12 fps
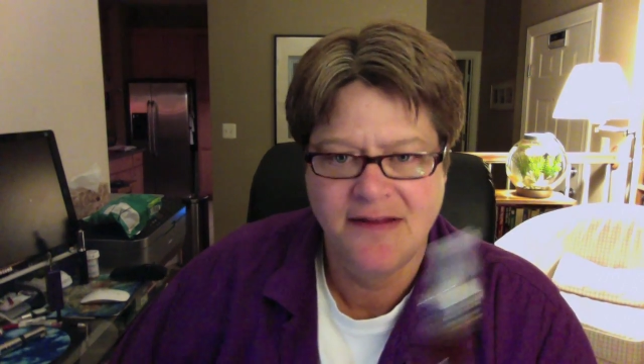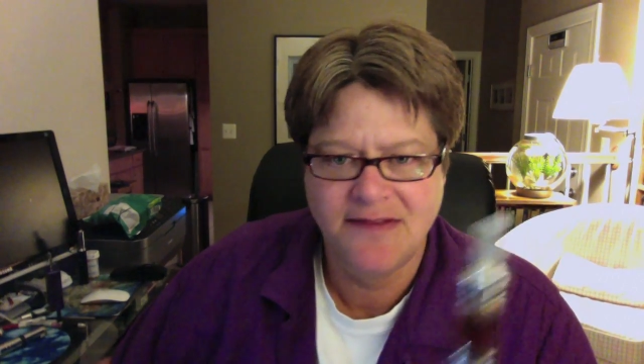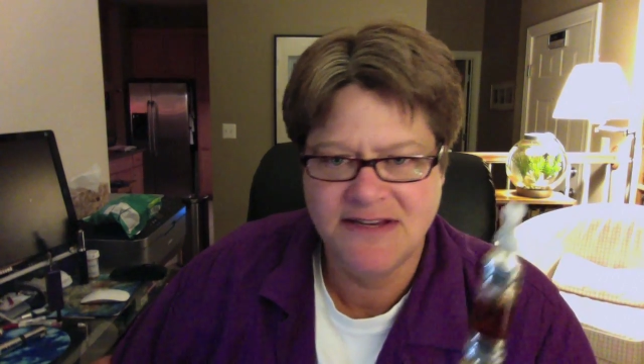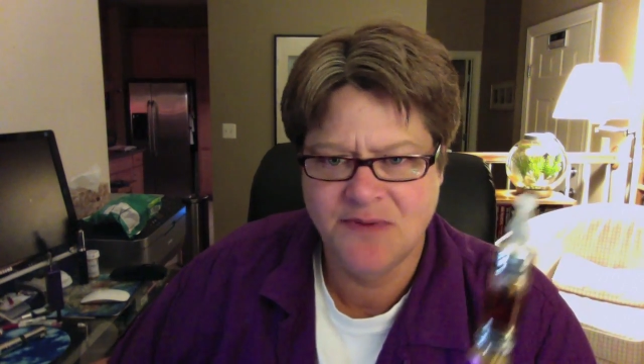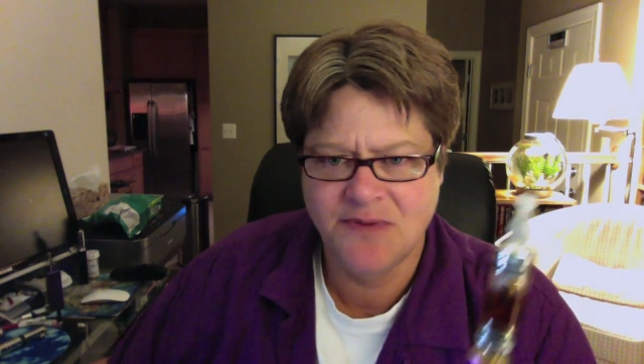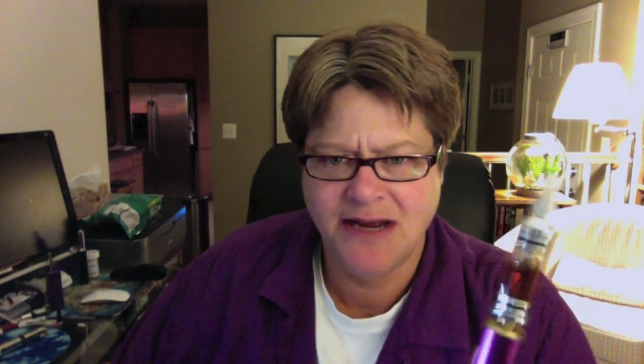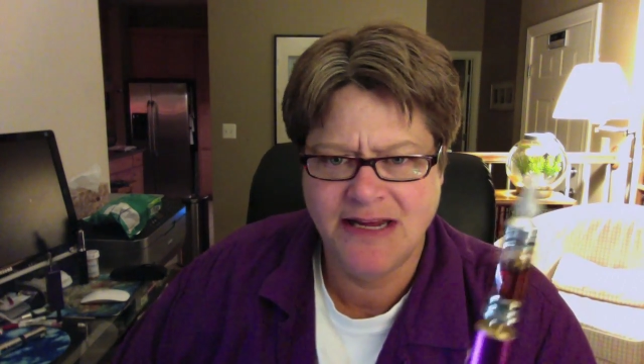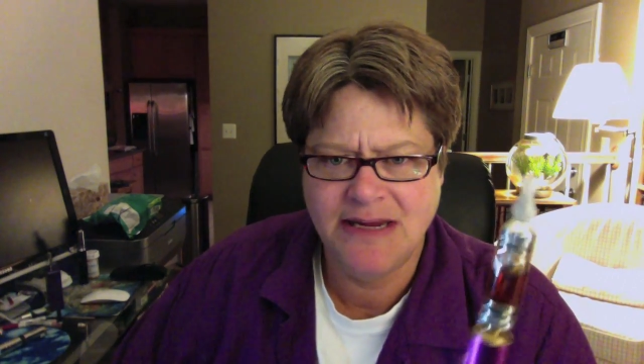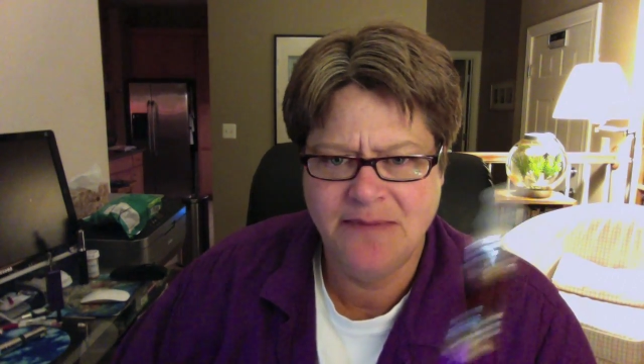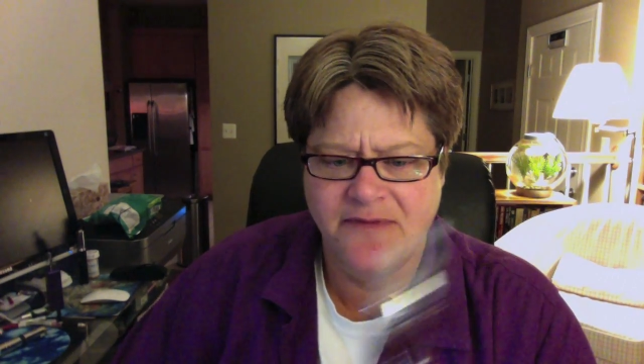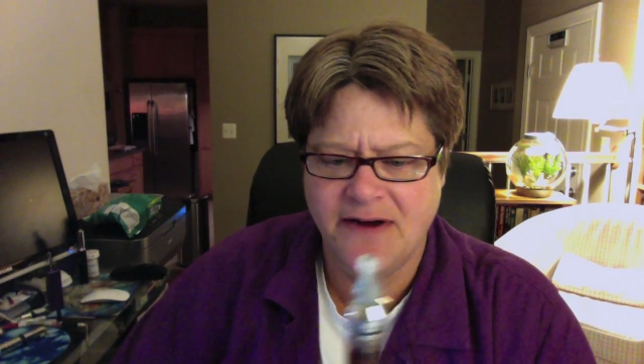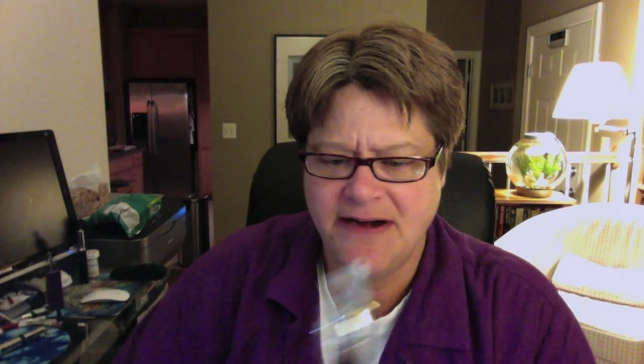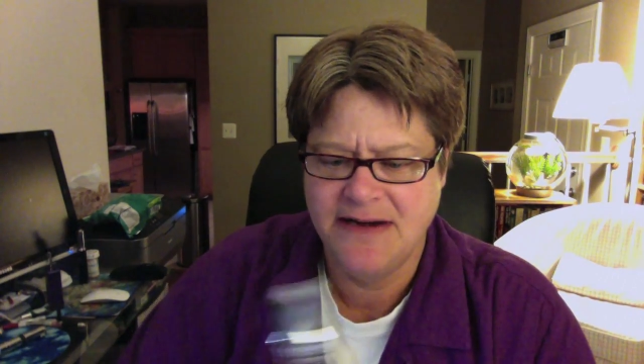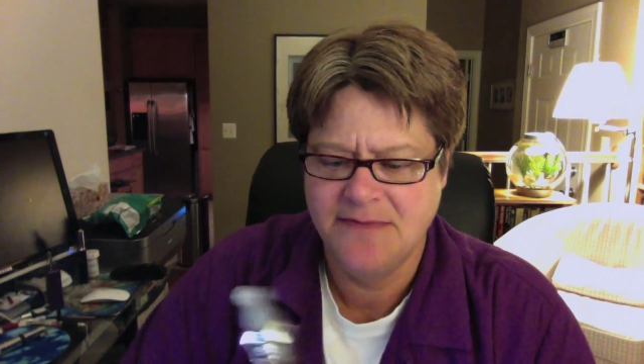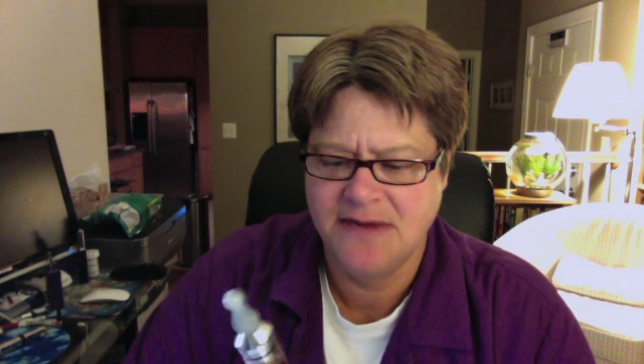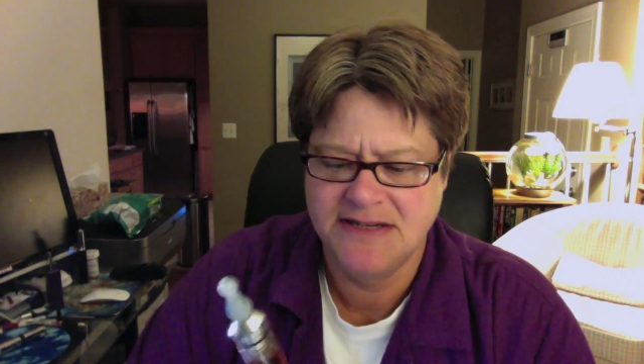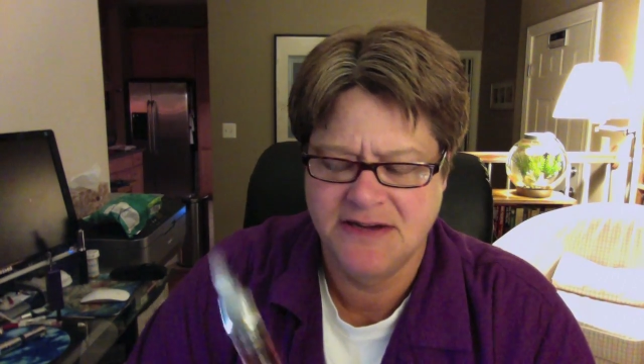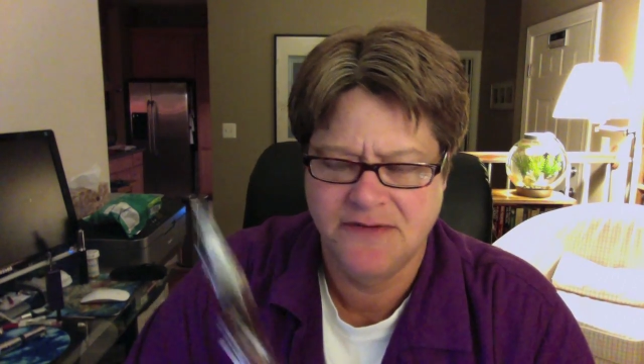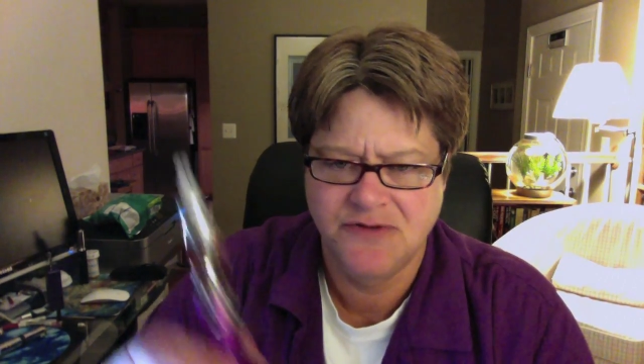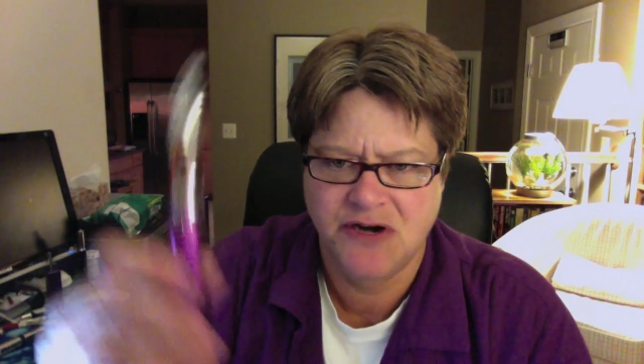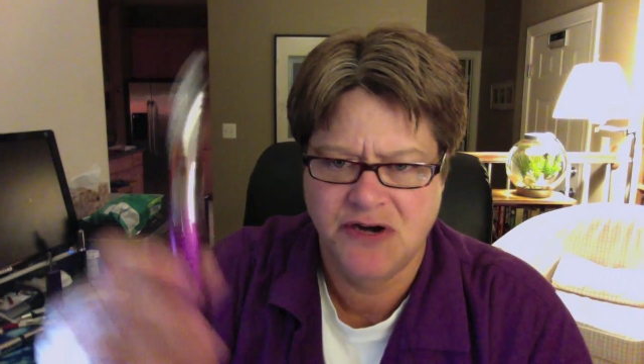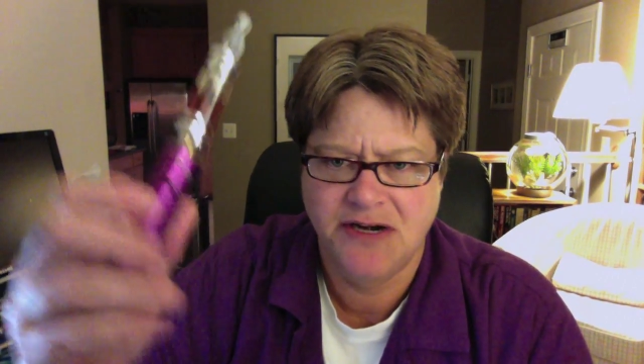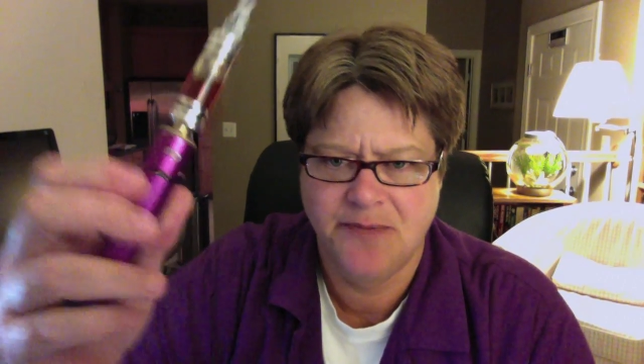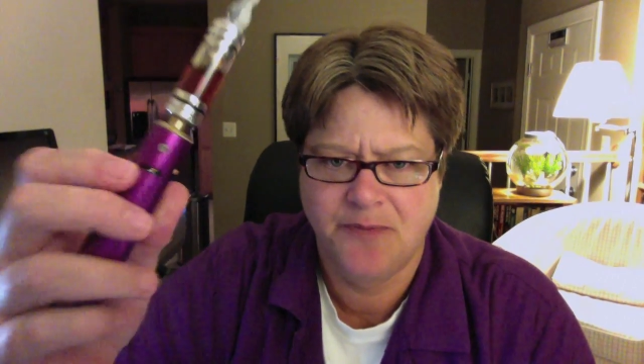This one I keep finding myself trying to